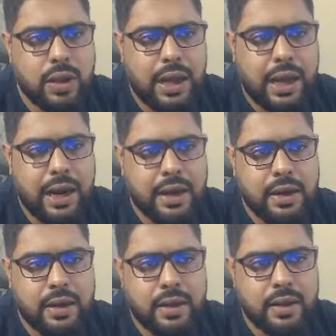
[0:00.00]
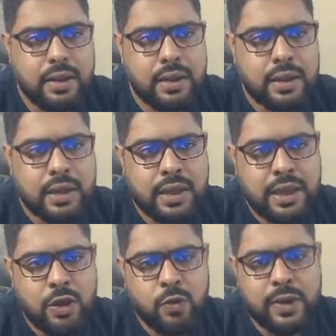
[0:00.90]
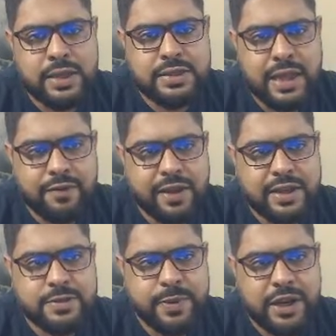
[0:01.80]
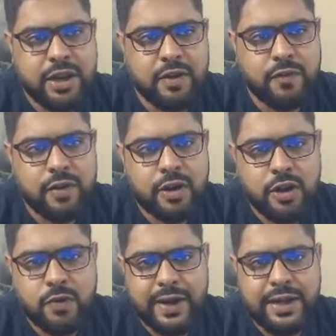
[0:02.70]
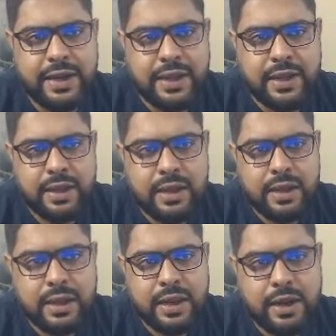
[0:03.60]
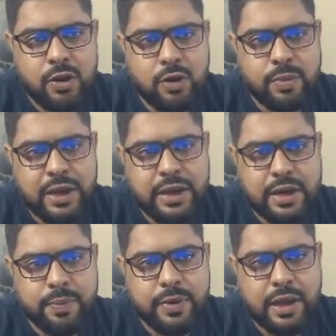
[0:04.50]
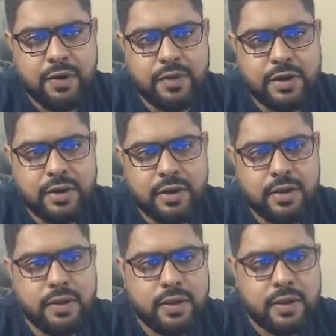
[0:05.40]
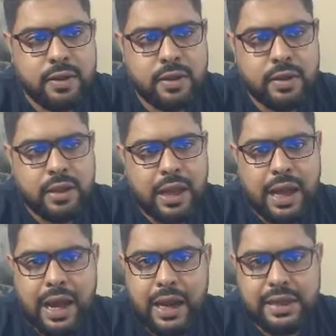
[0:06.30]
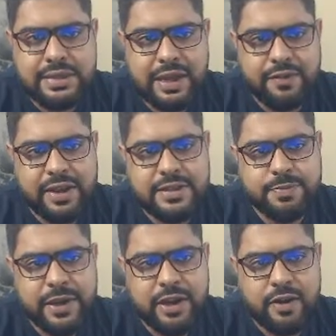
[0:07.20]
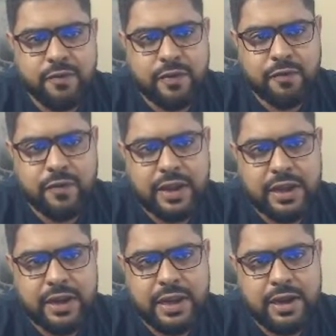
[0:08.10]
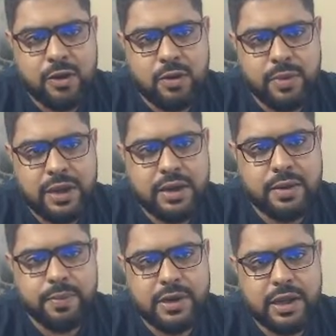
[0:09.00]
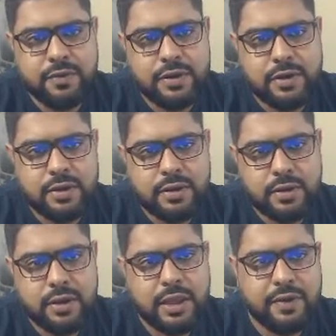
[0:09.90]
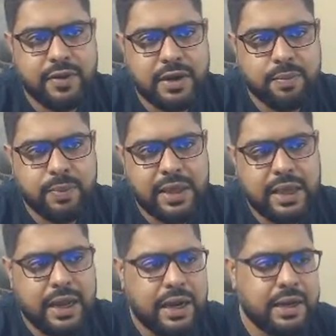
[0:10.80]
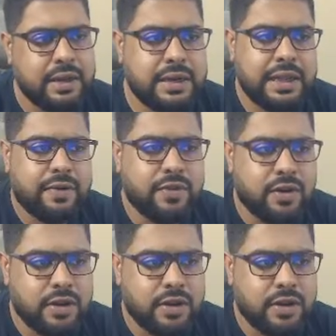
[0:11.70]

R. Q is having a speed of 20 kilometer per hour. R is having a speed of 15 kilometer per hour. Given. P ka they have not.